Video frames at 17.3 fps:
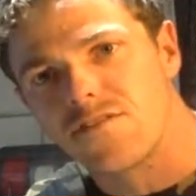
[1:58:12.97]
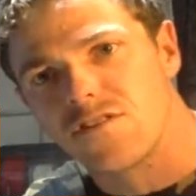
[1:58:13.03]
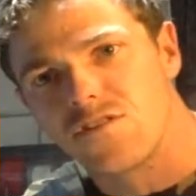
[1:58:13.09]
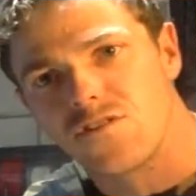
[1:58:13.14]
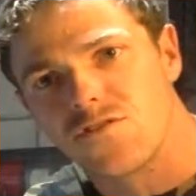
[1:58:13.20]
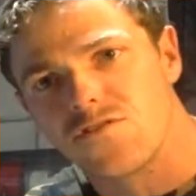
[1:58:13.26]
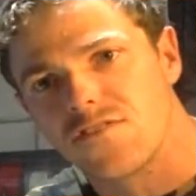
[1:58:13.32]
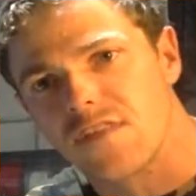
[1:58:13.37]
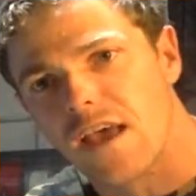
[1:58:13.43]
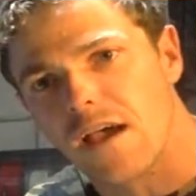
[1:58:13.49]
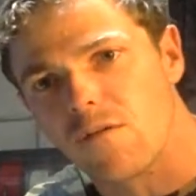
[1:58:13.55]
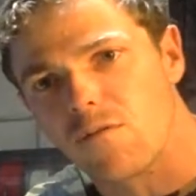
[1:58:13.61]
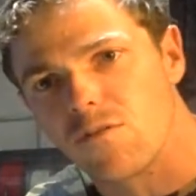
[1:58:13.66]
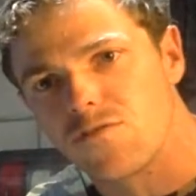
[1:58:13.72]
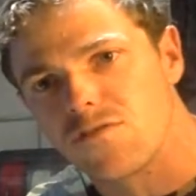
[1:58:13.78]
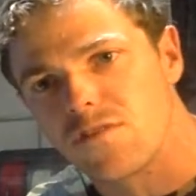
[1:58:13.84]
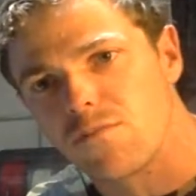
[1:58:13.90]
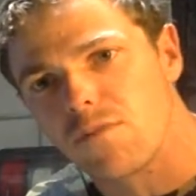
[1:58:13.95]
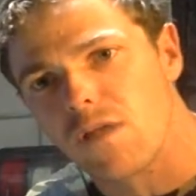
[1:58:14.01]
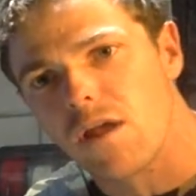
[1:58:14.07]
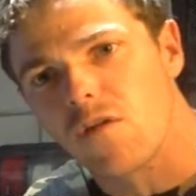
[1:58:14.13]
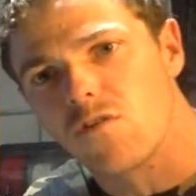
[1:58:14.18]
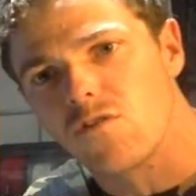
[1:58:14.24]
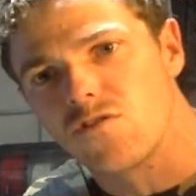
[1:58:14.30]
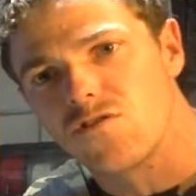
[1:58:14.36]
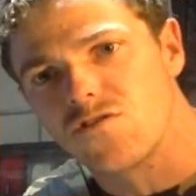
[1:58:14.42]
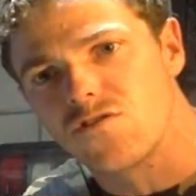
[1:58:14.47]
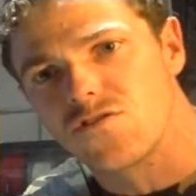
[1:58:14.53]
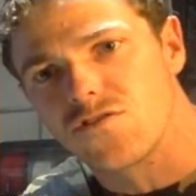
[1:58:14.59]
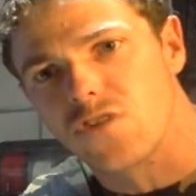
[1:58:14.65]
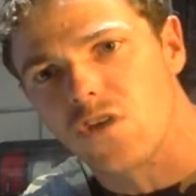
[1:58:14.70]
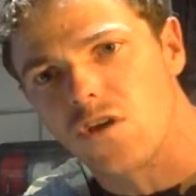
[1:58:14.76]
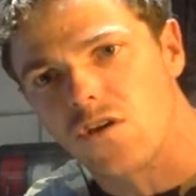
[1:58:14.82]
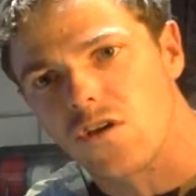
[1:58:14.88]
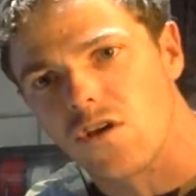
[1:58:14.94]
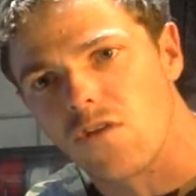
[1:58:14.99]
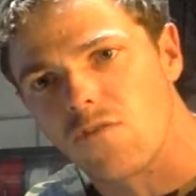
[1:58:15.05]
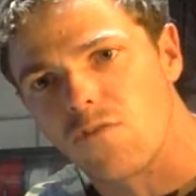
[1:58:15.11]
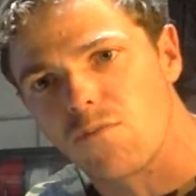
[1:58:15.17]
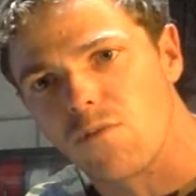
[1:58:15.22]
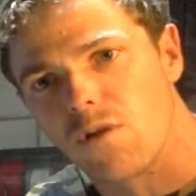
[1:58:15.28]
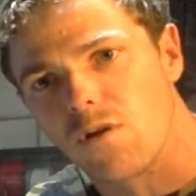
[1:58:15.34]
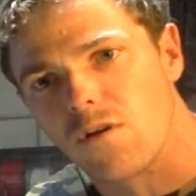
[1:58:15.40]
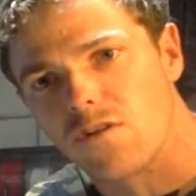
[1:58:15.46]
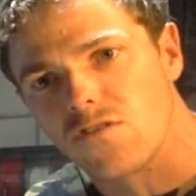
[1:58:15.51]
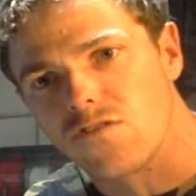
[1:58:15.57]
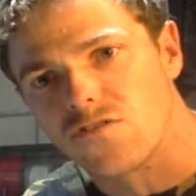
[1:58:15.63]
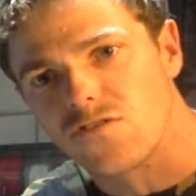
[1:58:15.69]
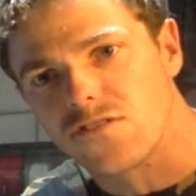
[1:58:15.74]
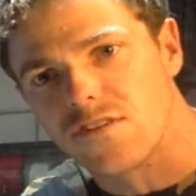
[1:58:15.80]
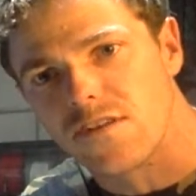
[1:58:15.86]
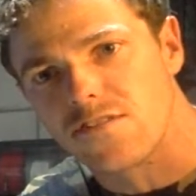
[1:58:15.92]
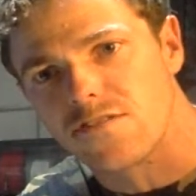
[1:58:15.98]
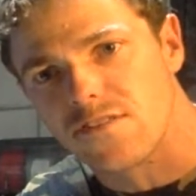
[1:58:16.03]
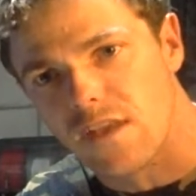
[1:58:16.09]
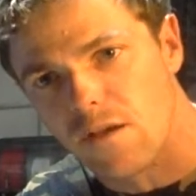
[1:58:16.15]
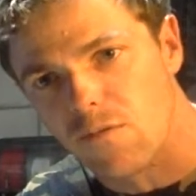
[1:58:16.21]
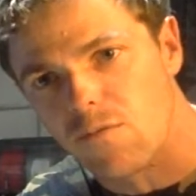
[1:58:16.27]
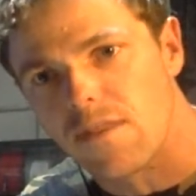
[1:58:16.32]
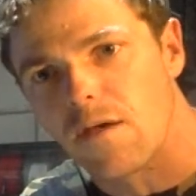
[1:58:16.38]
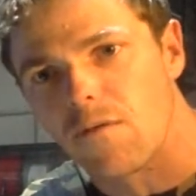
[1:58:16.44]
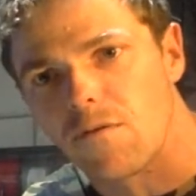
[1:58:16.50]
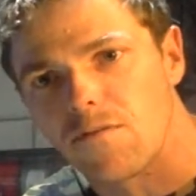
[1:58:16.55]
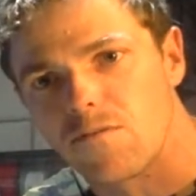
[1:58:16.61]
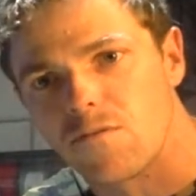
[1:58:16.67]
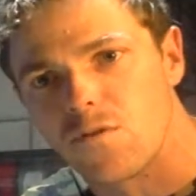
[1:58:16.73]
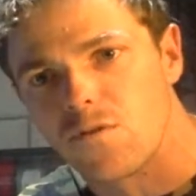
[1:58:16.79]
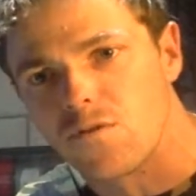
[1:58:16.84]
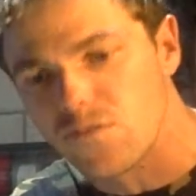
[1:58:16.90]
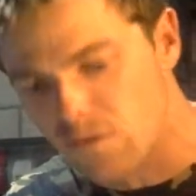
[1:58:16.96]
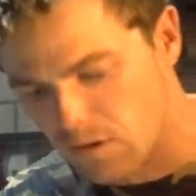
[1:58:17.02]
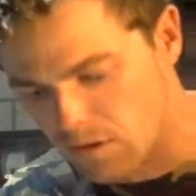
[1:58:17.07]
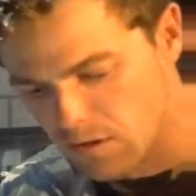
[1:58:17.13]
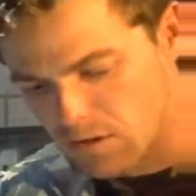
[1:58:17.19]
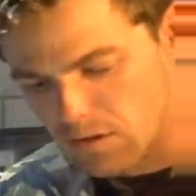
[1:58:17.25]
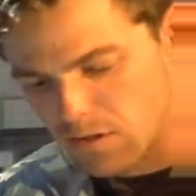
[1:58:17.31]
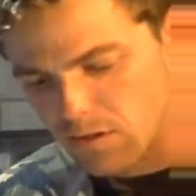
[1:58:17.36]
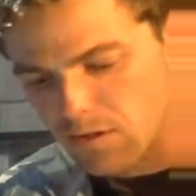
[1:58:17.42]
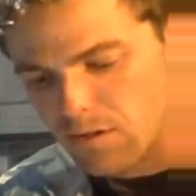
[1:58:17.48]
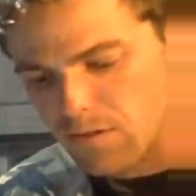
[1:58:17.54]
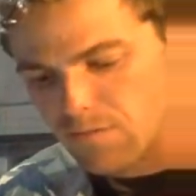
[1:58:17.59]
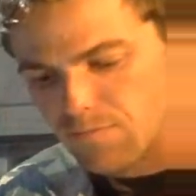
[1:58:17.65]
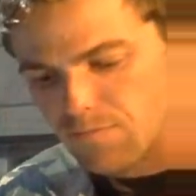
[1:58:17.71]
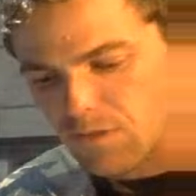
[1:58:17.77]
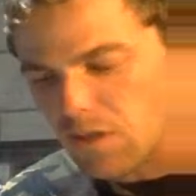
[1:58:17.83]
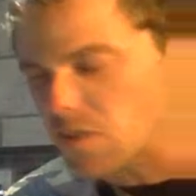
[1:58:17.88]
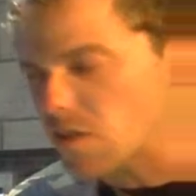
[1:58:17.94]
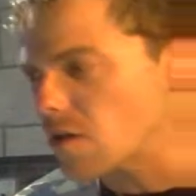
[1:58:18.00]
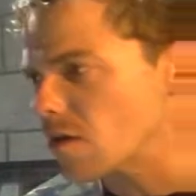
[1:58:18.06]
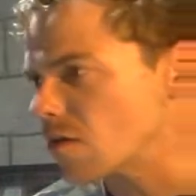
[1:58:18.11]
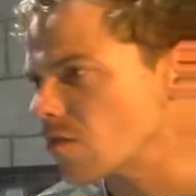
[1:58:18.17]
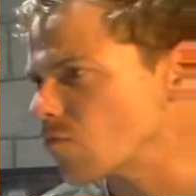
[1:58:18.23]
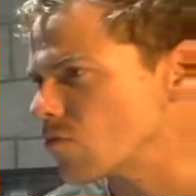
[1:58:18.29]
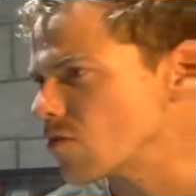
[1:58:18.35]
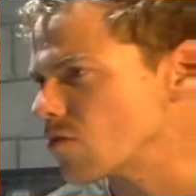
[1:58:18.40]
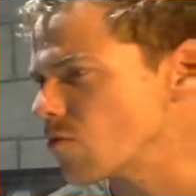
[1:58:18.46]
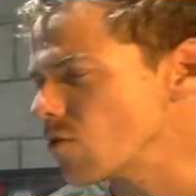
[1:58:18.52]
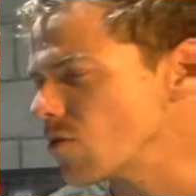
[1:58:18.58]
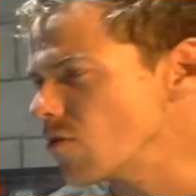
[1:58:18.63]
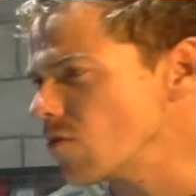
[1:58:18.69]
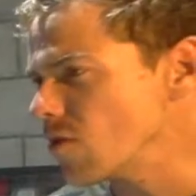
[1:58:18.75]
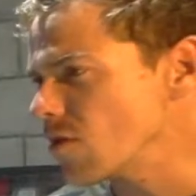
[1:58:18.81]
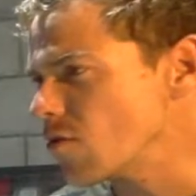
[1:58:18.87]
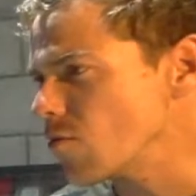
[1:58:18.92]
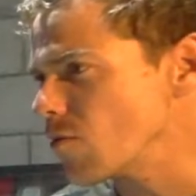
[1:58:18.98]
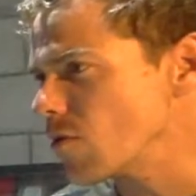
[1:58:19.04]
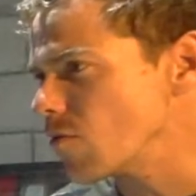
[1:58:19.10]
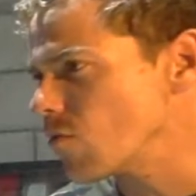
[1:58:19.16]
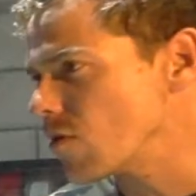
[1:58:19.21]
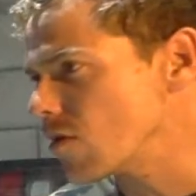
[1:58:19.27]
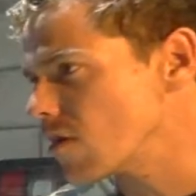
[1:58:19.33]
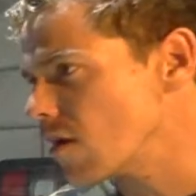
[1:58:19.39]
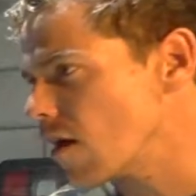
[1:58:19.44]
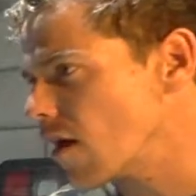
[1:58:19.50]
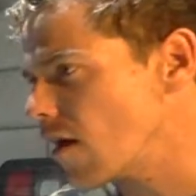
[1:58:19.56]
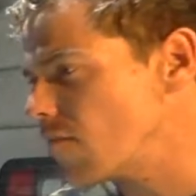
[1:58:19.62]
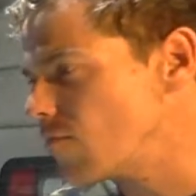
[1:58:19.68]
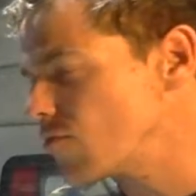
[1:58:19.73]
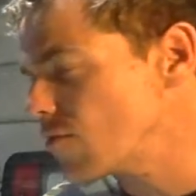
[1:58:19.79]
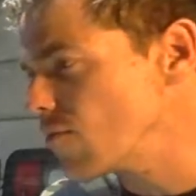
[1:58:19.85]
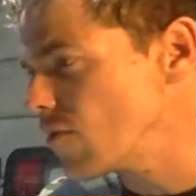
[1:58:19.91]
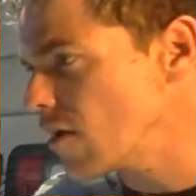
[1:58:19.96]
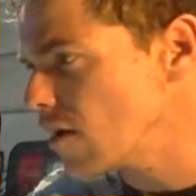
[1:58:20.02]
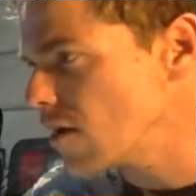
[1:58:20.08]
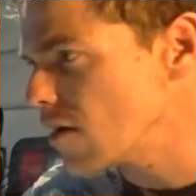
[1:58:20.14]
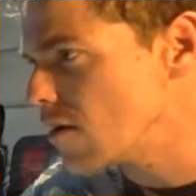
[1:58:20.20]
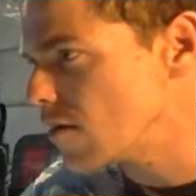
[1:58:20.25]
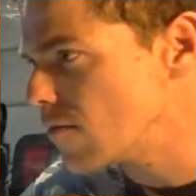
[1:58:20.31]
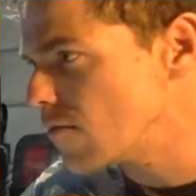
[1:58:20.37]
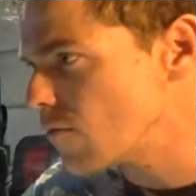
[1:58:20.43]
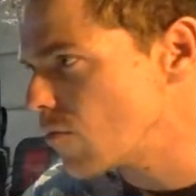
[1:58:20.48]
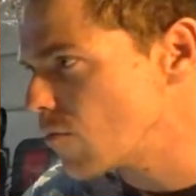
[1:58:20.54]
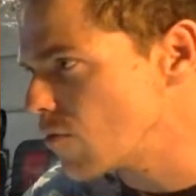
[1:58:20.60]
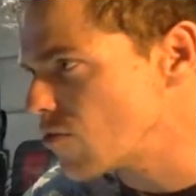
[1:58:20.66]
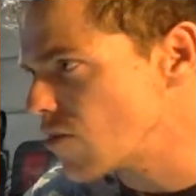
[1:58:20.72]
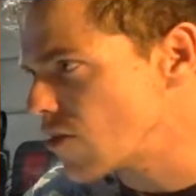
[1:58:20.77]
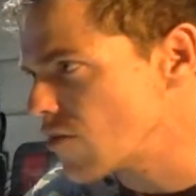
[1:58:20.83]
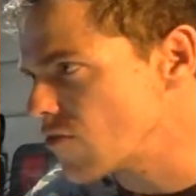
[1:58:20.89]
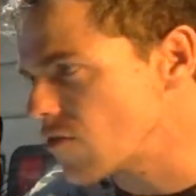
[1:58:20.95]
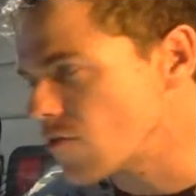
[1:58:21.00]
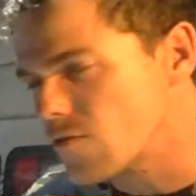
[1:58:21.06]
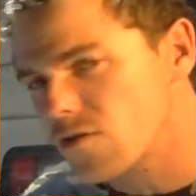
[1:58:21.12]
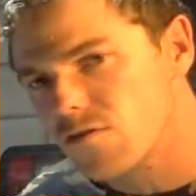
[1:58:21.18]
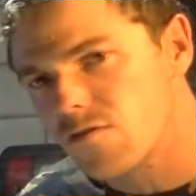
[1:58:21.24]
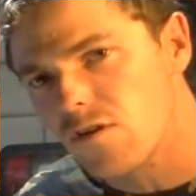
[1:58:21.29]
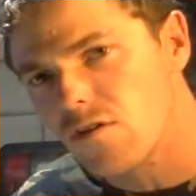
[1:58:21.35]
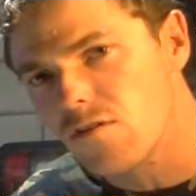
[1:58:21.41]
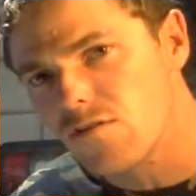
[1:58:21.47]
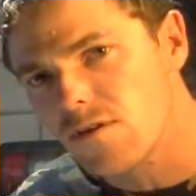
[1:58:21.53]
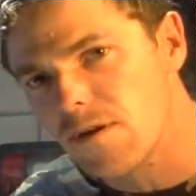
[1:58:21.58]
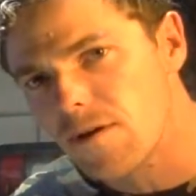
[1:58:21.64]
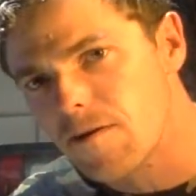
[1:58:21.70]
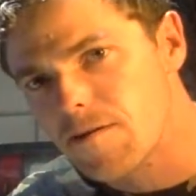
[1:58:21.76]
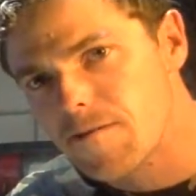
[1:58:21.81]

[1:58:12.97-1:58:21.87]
Did you start with a simulator, or did you just go for broke and just start with that one first? I think, did we do a little bit with the simulator when we changed over to drones?